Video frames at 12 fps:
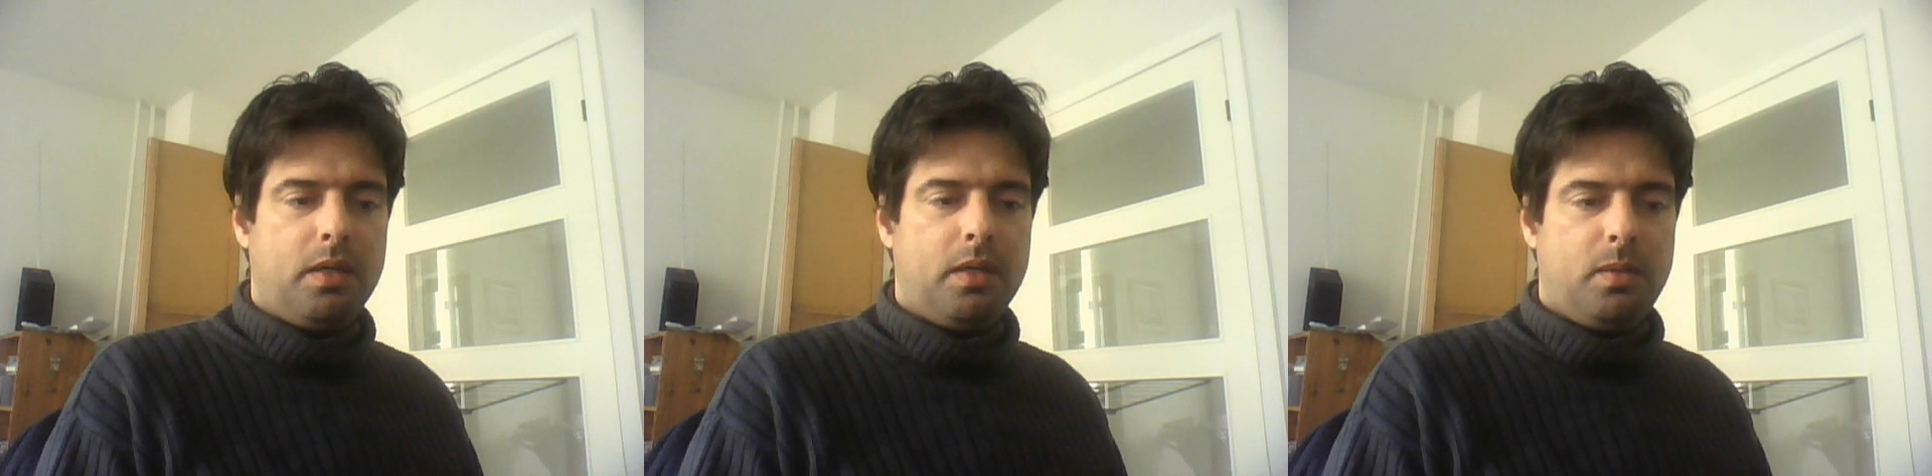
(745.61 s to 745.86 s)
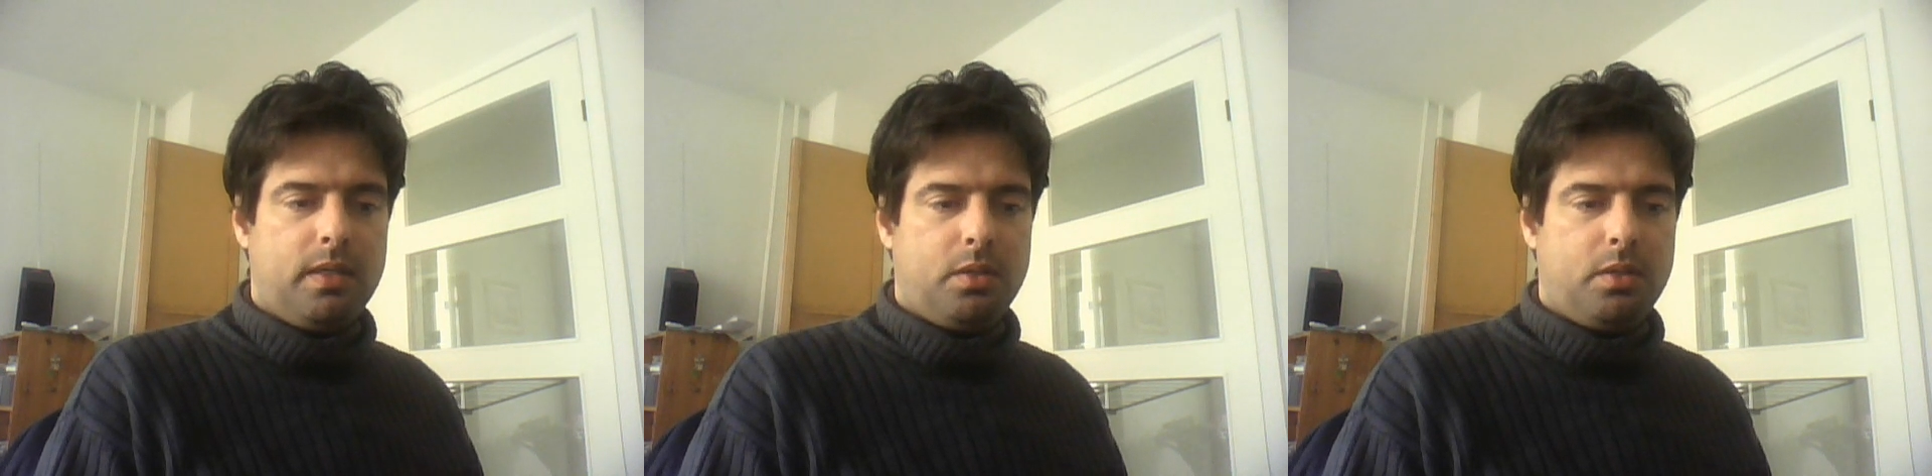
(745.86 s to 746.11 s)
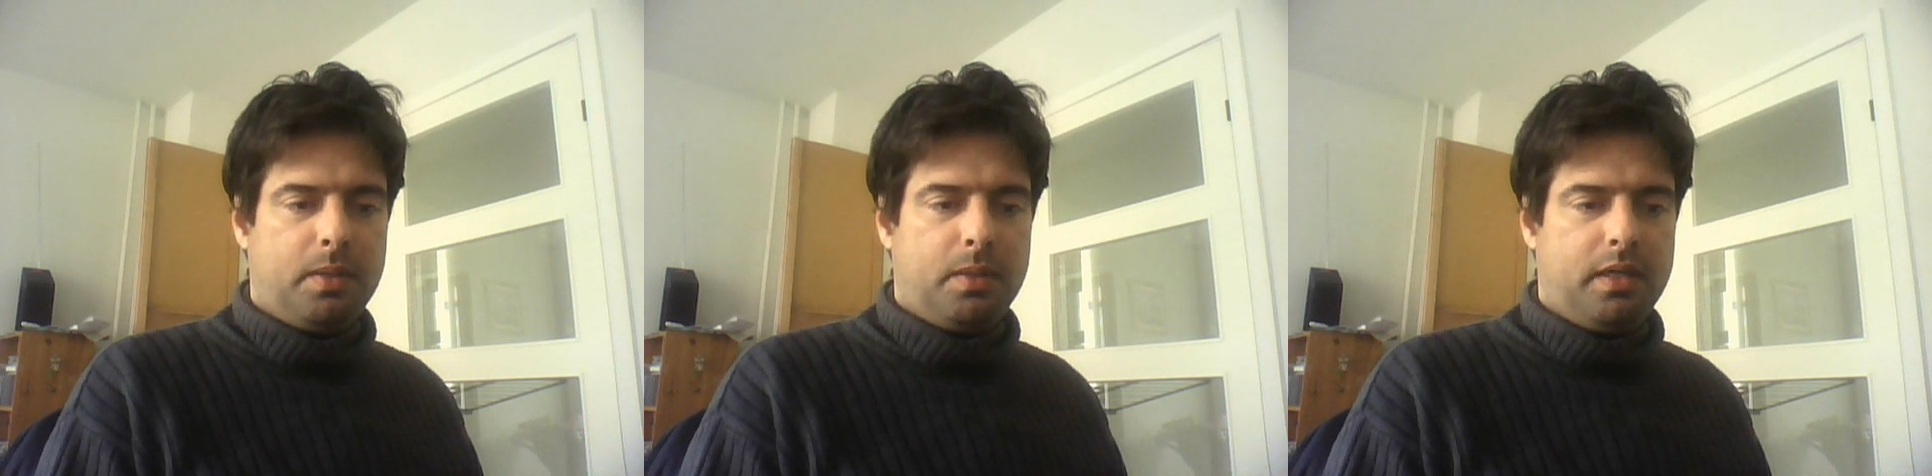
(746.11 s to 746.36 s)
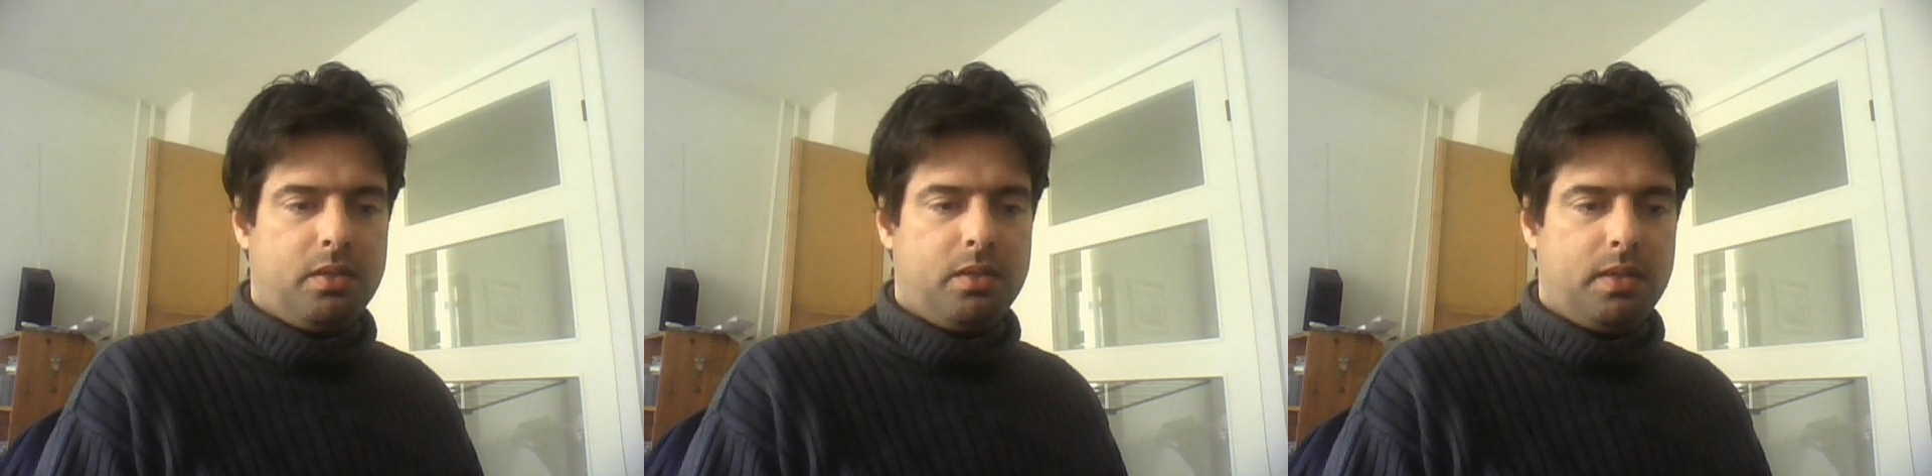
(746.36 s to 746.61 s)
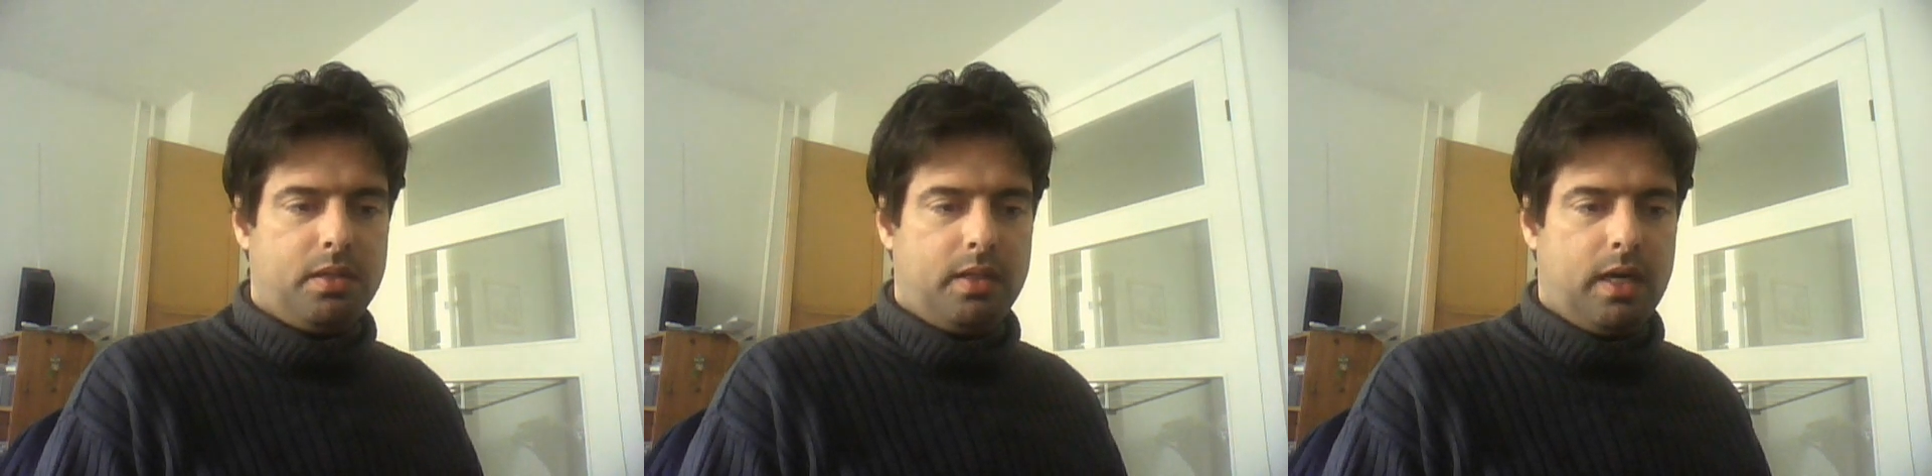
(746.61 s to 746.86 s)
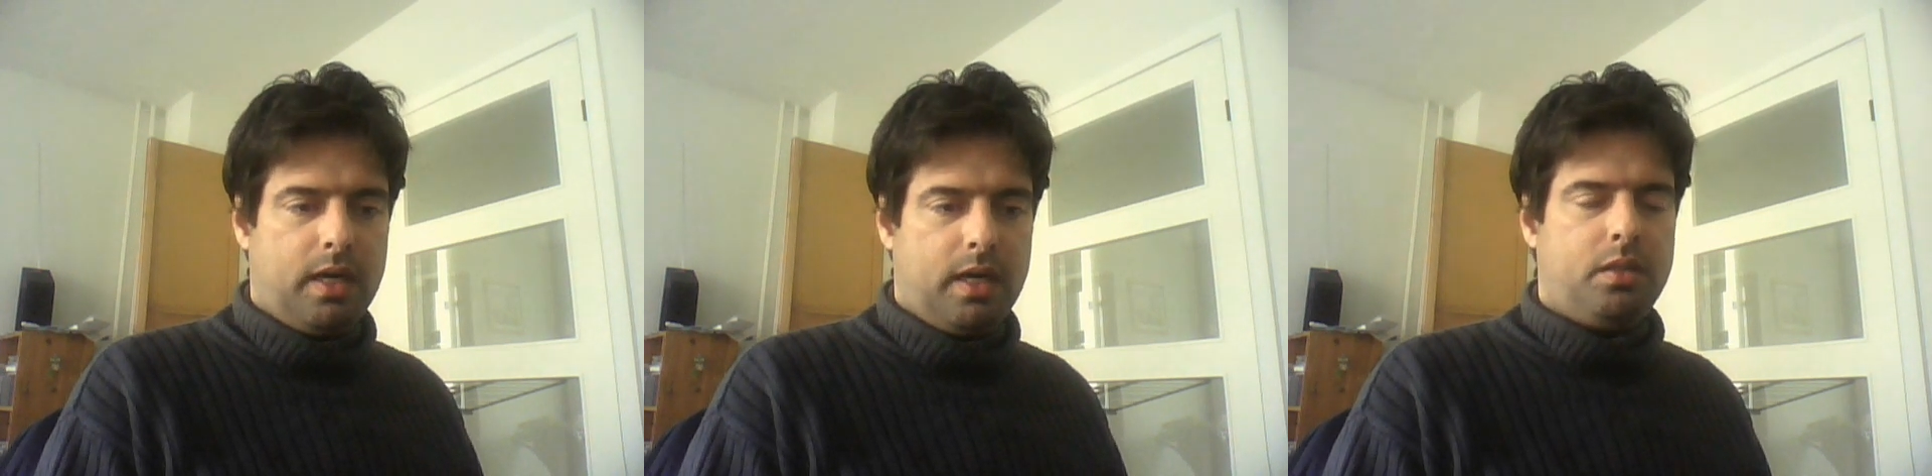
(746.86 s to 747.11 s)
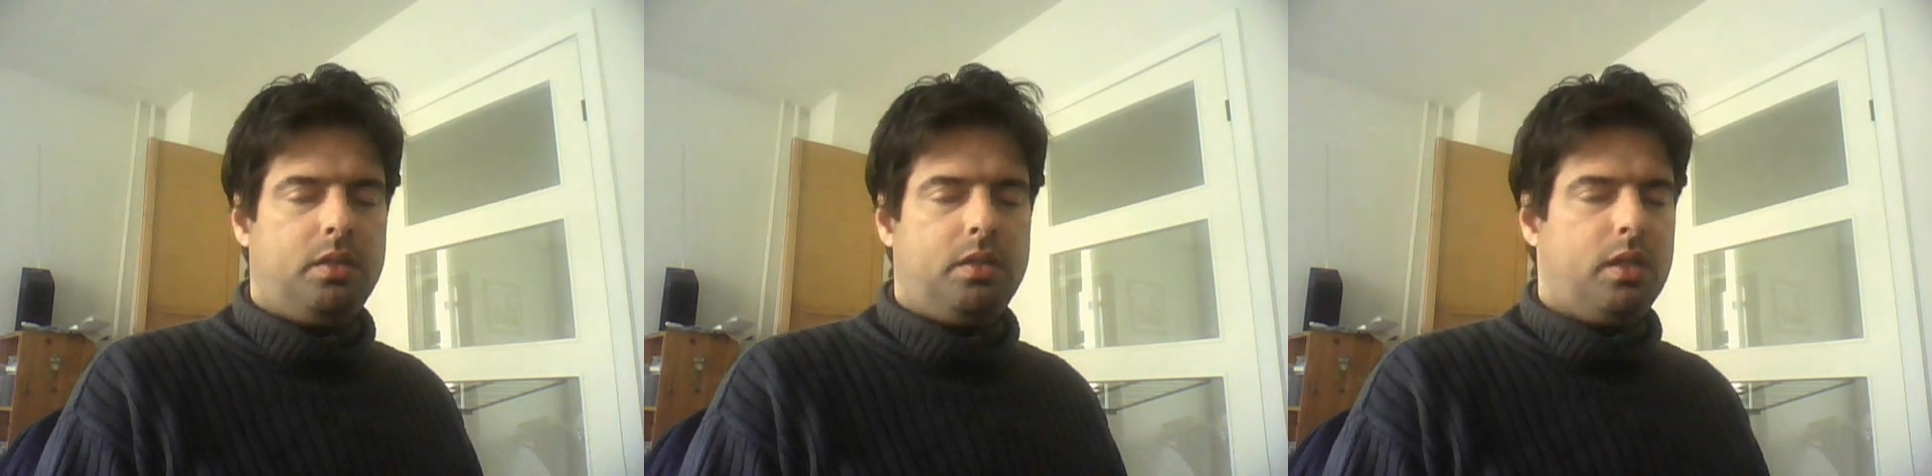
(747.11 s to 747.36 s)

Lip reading: not WrestleMania 29.